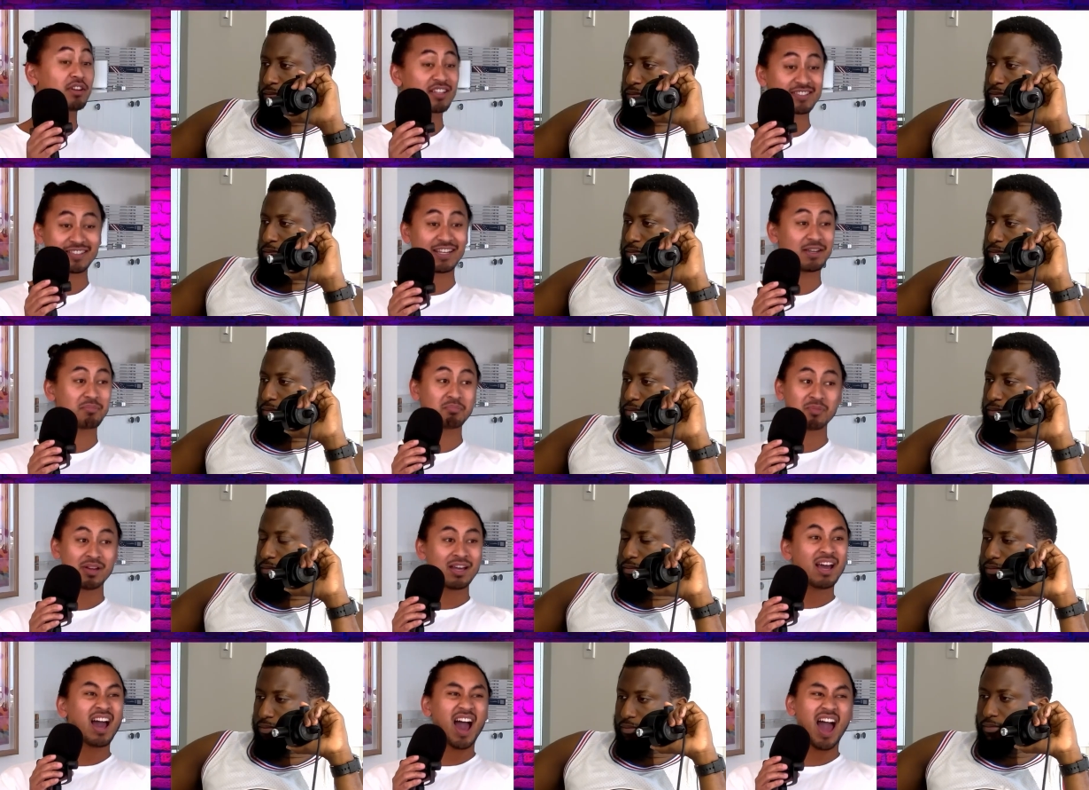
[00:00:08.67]
Speaker 1: a team,
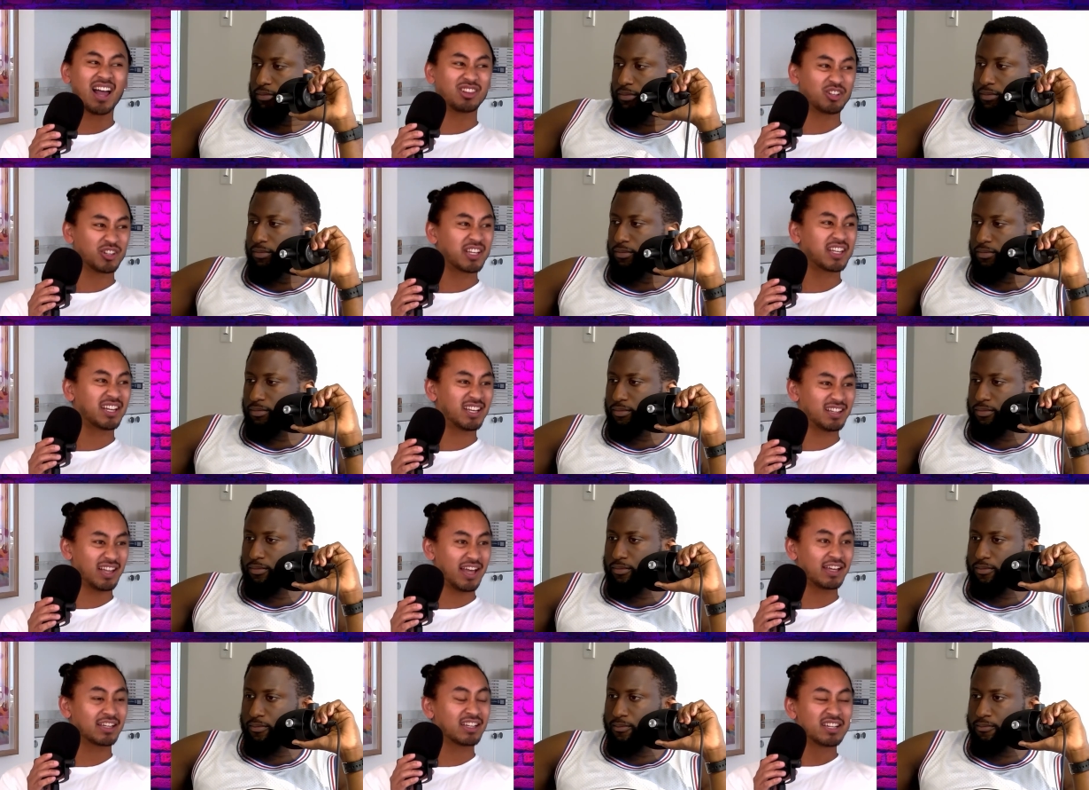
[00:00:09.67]
I look at it
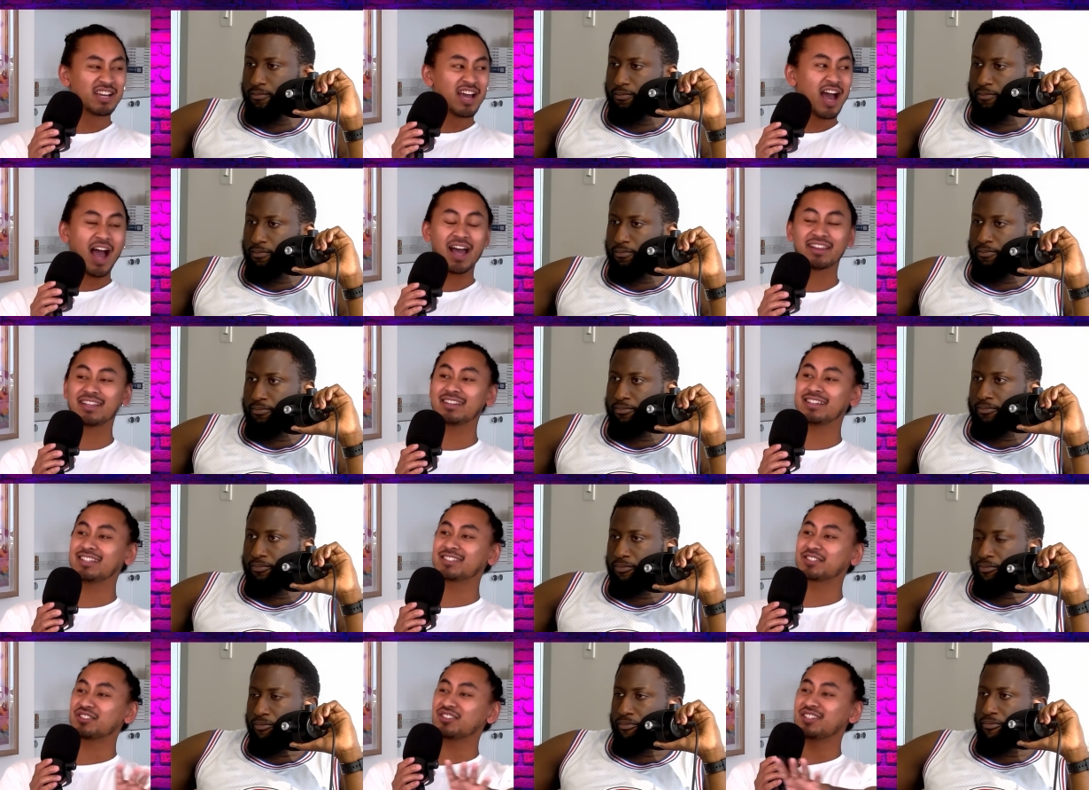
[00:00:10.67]
like, I think
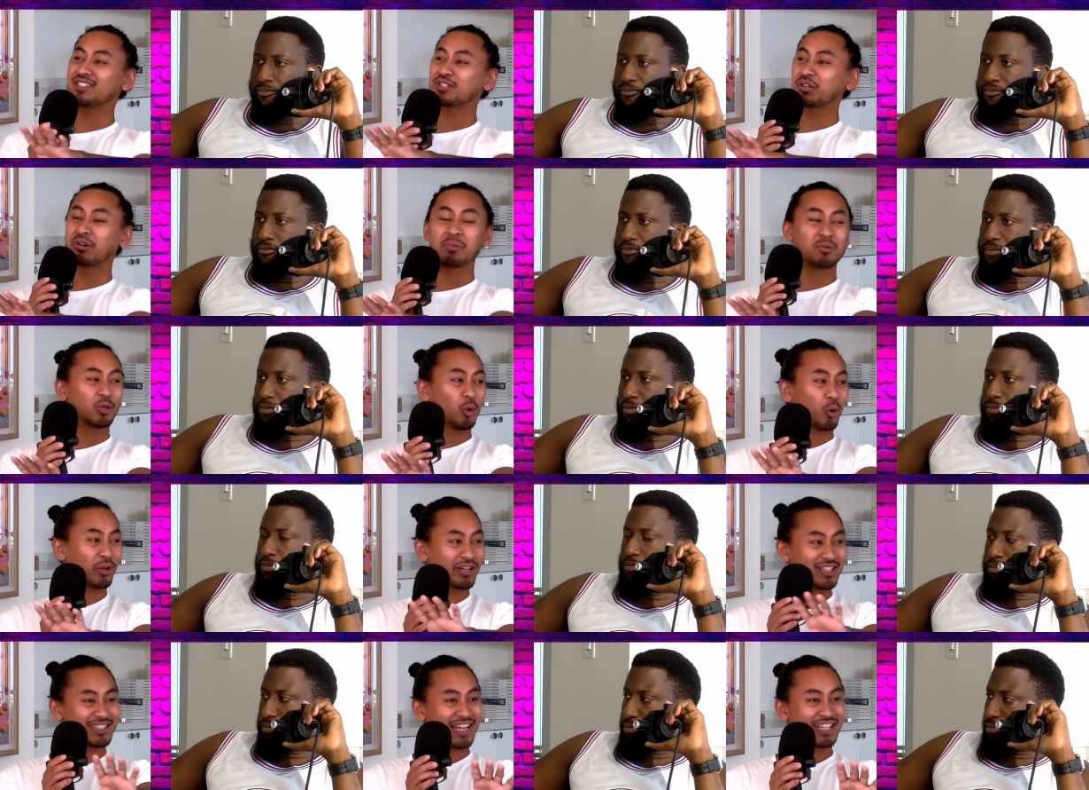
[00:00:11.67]
these criminal
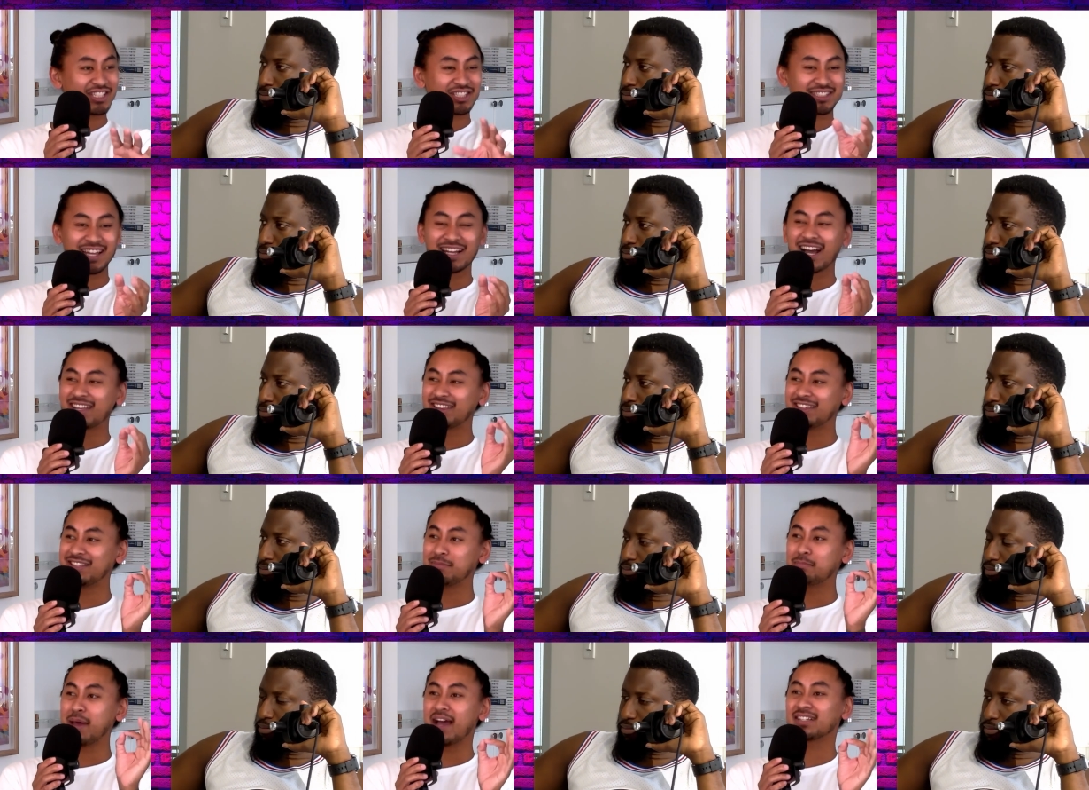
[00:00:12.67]
organizations, they got the
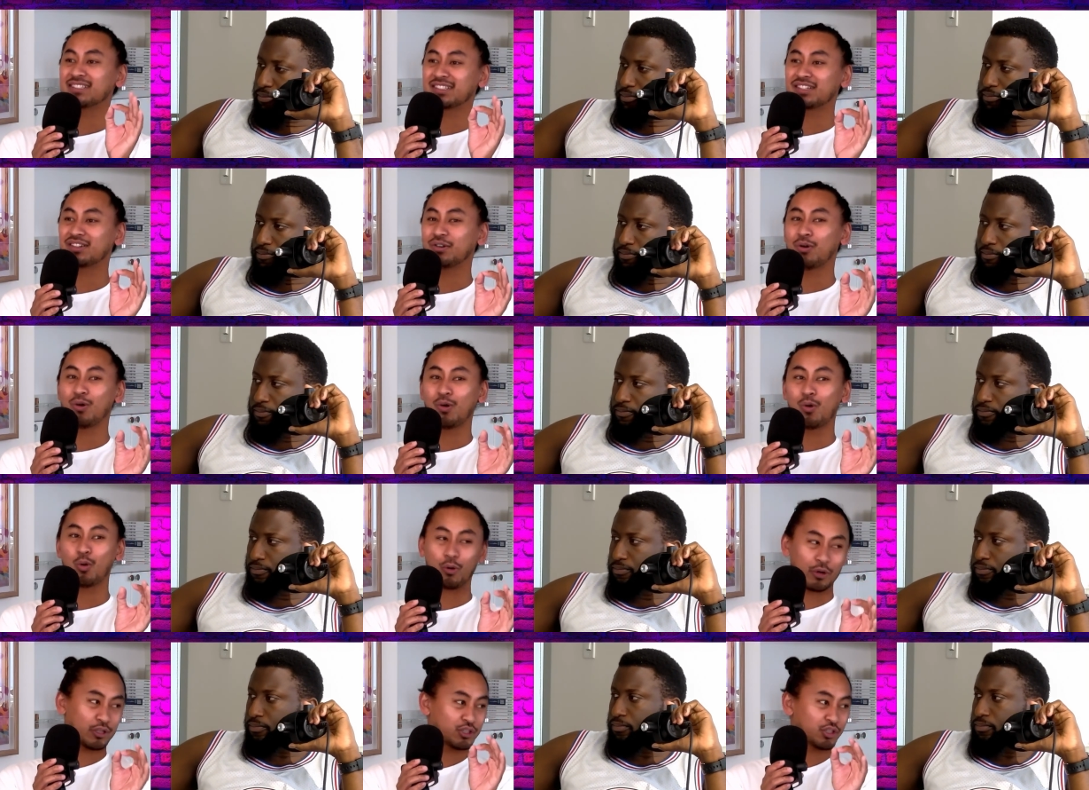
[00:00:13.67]
best
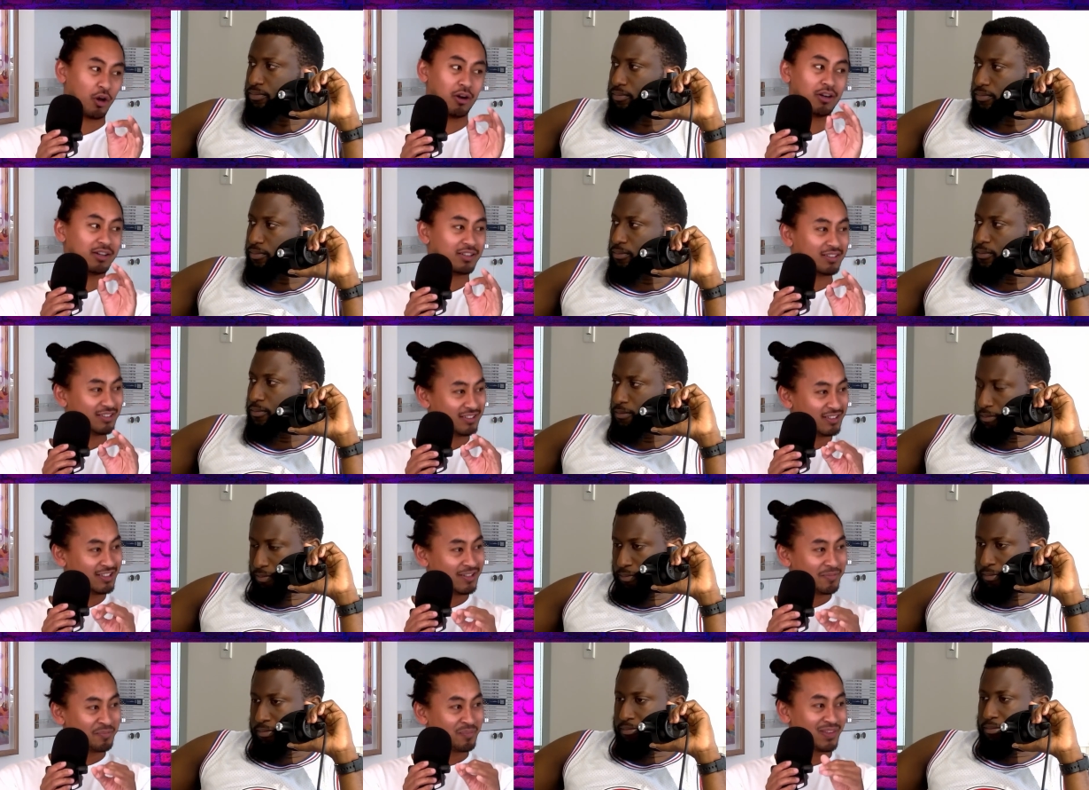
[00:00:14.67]
org chart.
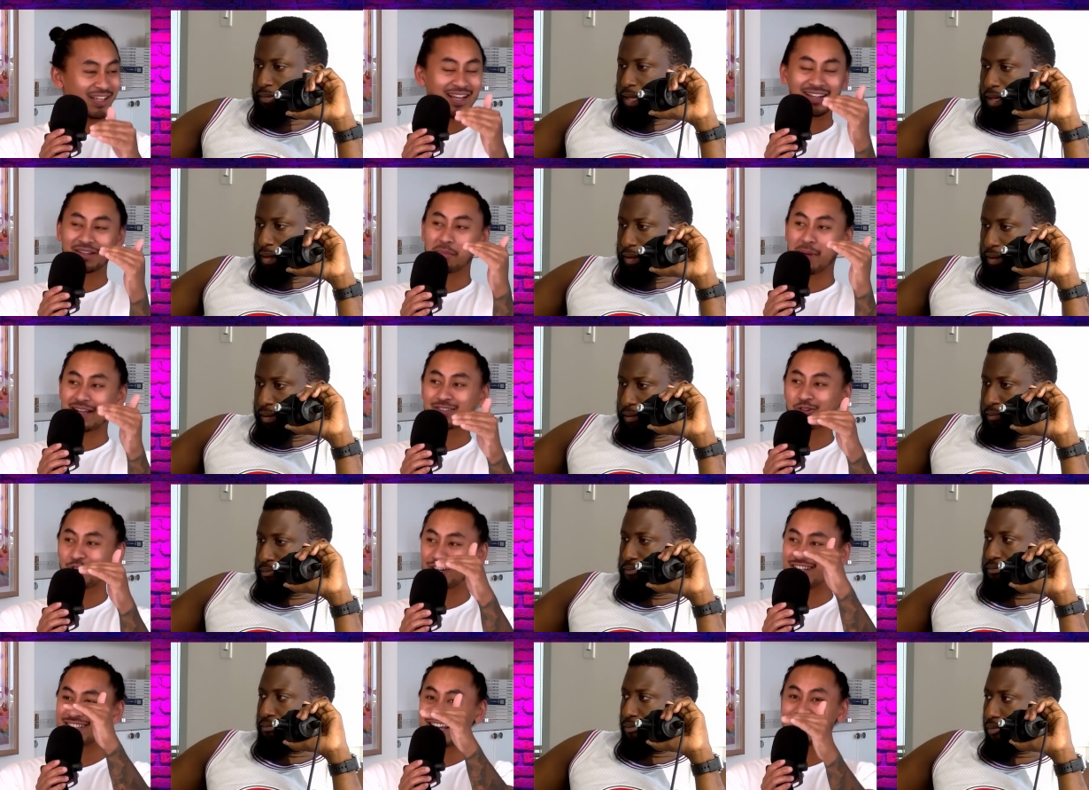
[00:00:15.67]
They got the best
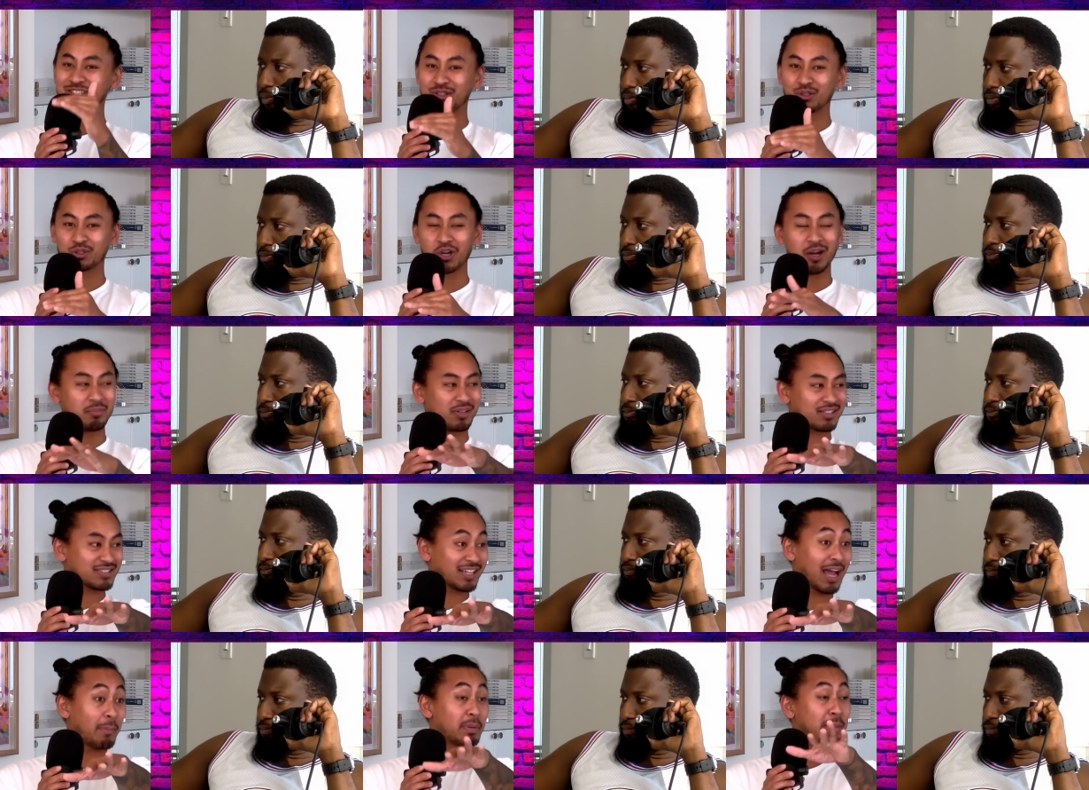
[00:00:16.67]
organizational chart because they
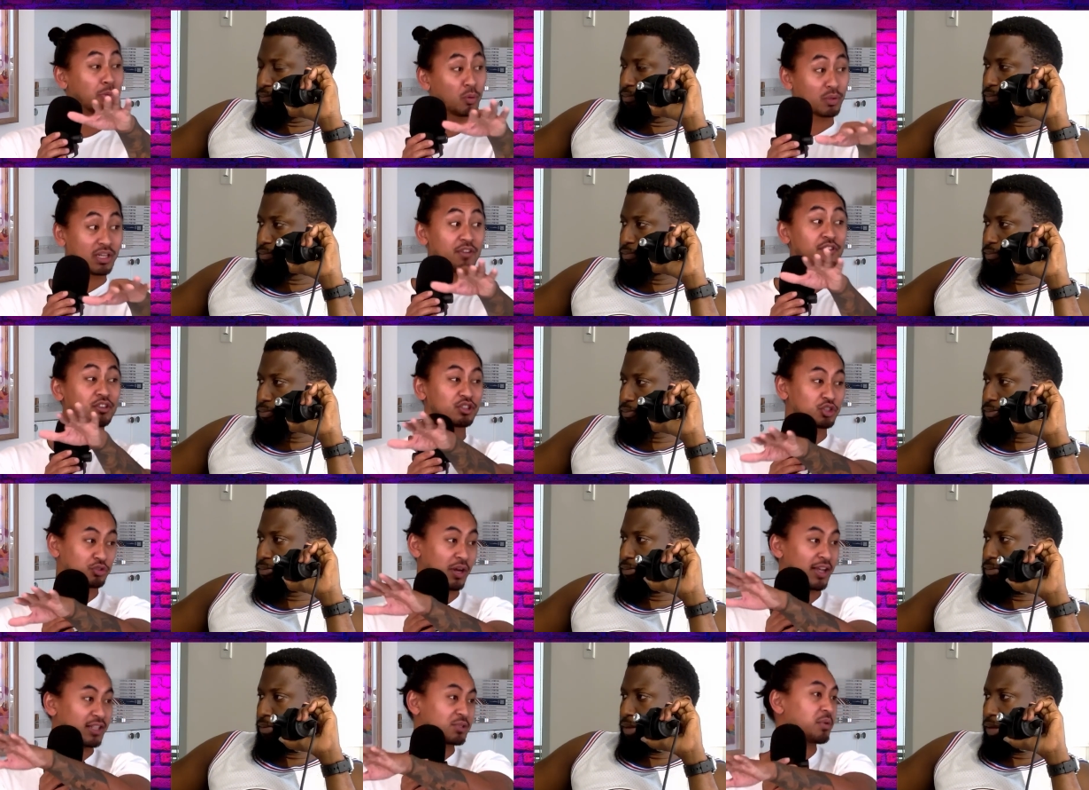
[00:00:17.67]
got people with different strengths,